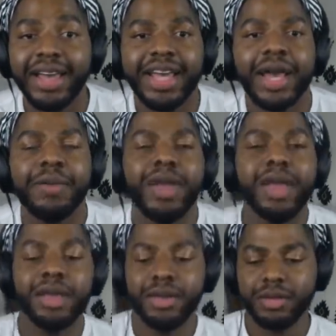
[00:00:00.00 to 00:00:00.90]
am
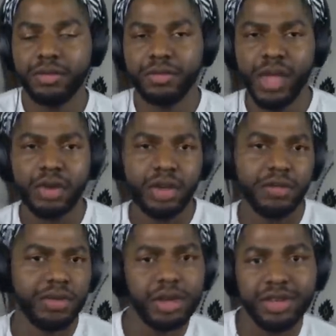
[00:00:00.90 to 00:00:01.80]
very,
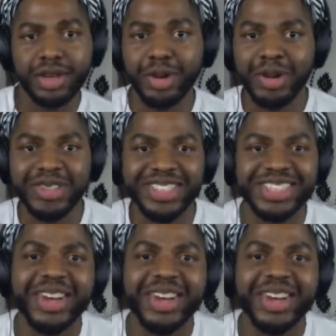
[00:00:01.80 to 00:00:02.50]
very old.